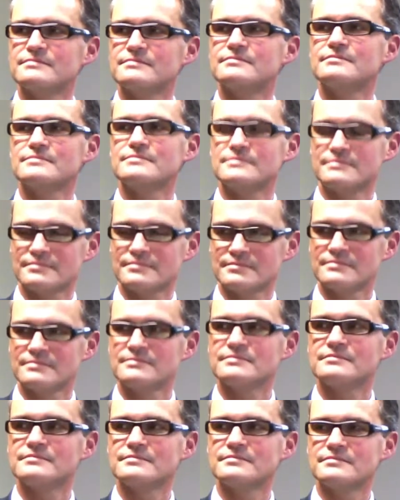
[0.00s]

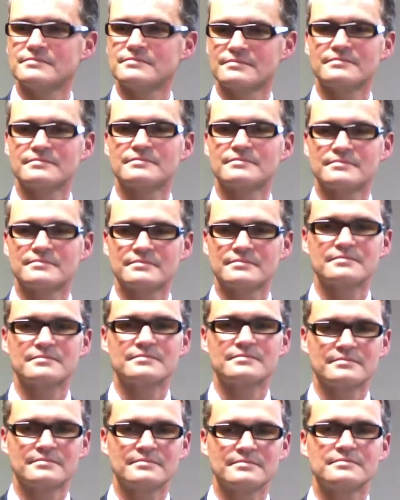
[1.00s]

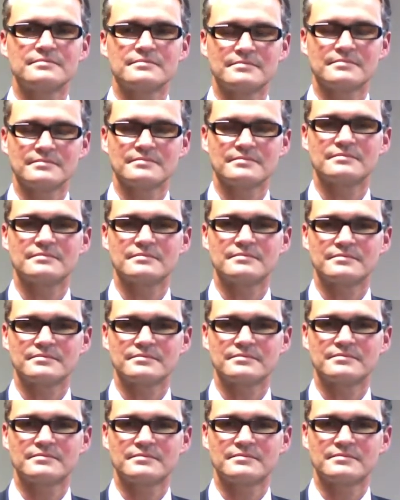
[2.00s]

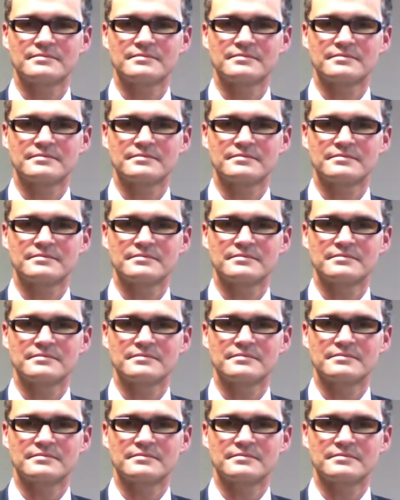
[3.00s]

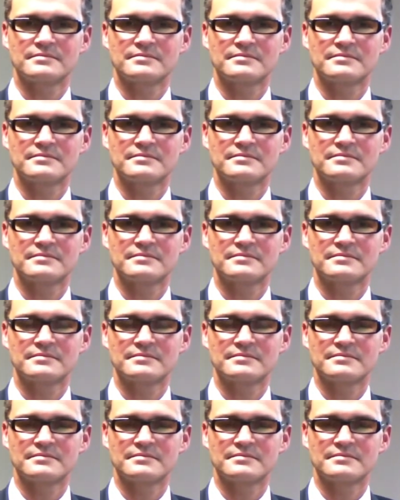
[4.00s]

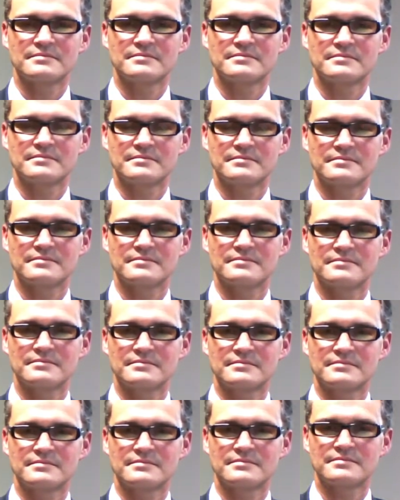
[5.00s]

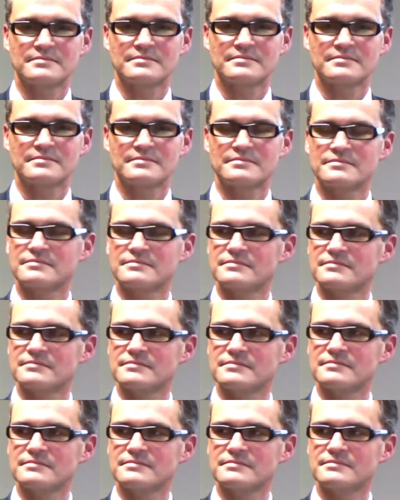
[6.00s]

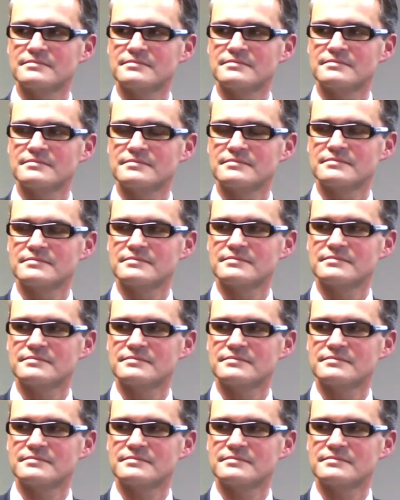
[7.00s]
The person shown says nothing.